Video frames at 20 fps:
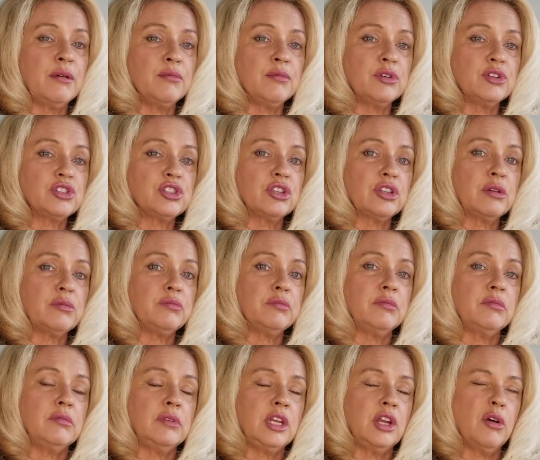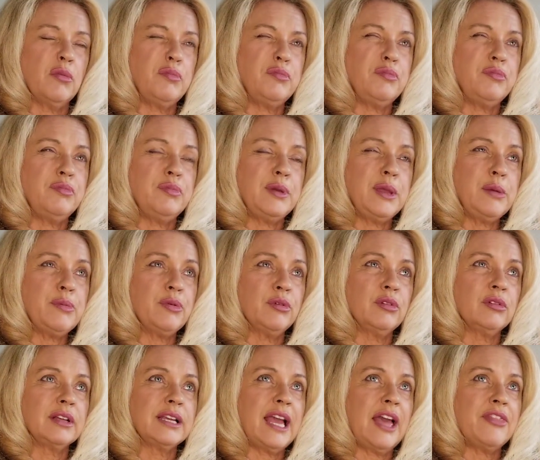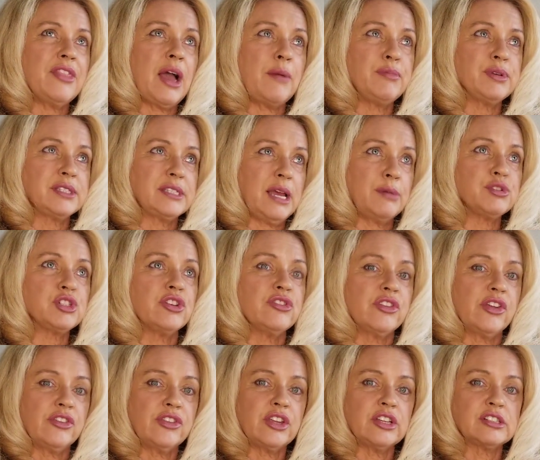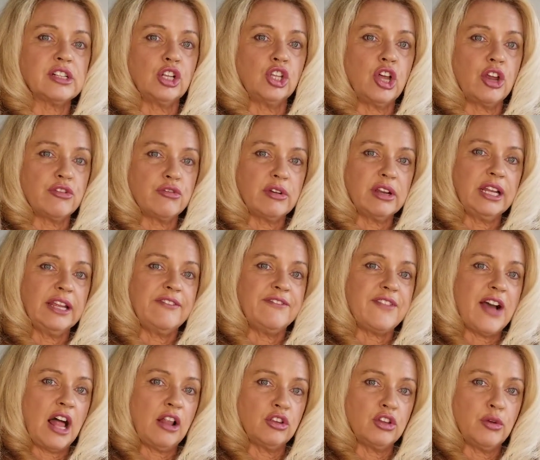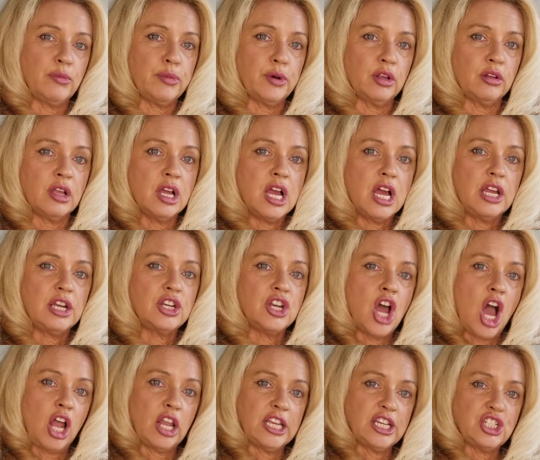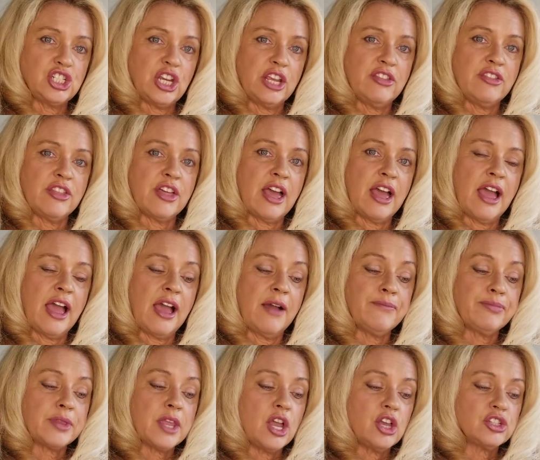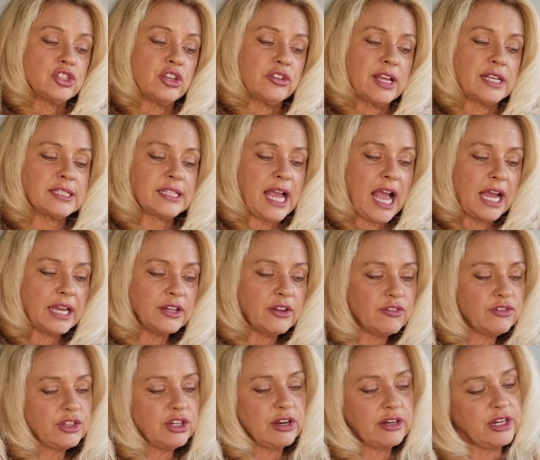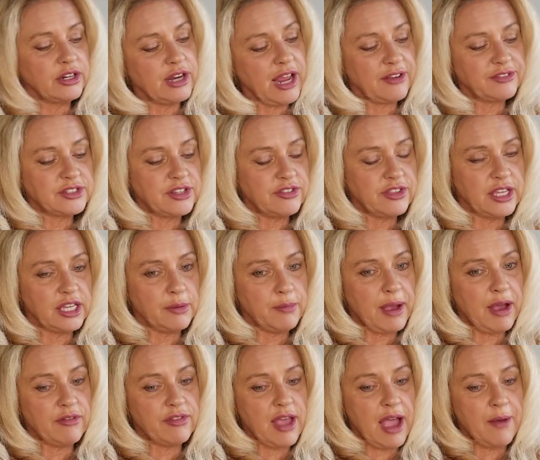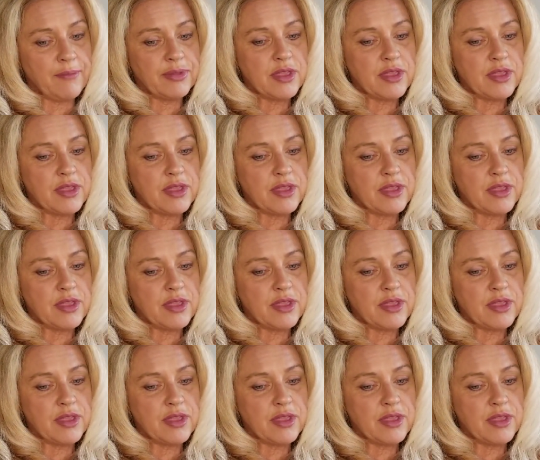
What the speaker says: so that, people get that perception that there's a lot of really valuable knowledge in there. So that's kind of, you're going to have to think about that.